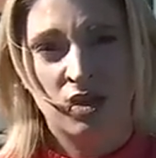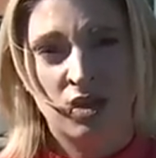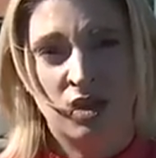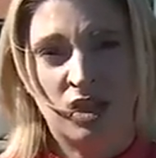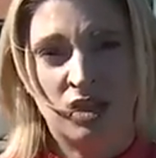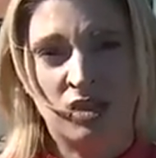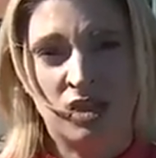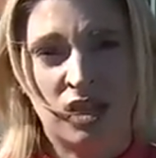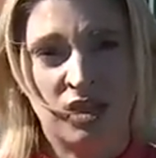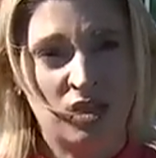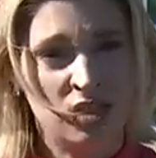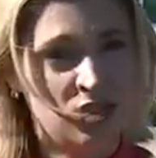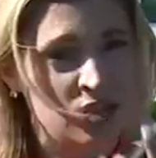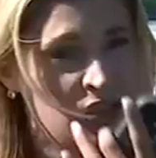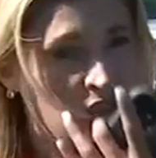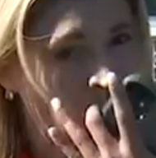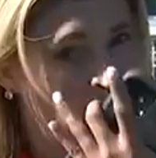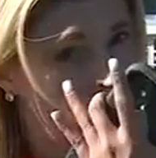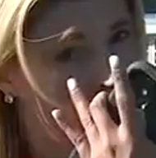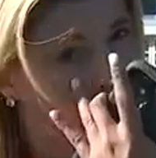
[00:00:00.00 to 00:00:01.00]
They say this
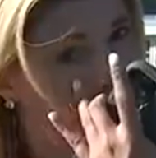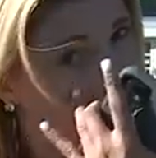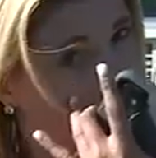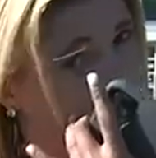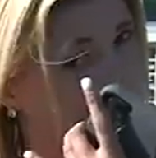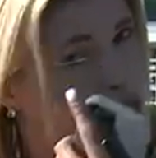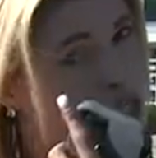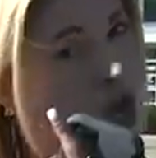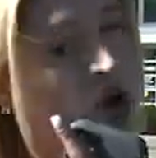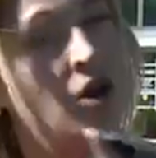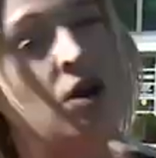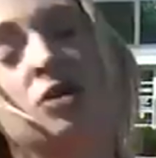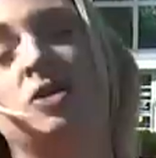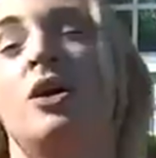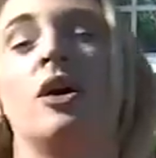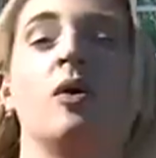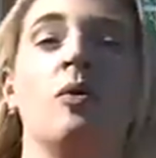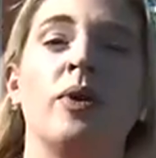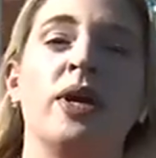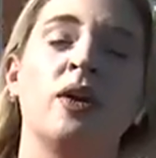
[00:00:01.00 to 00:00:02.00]
case is
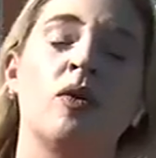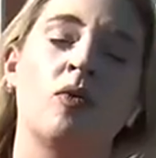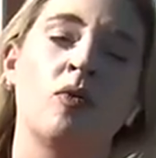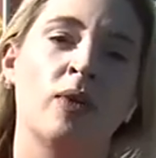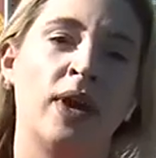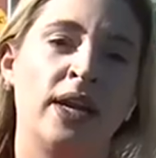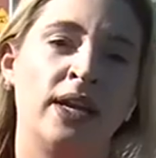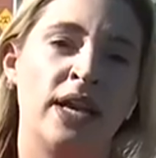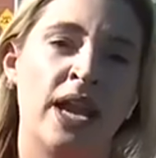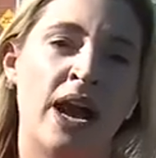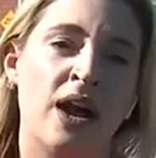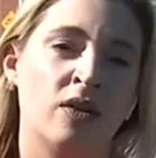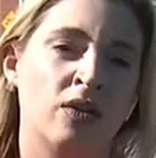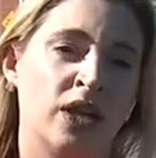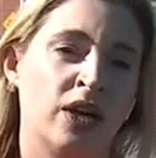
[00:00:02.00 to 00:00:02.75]
ongoing right now.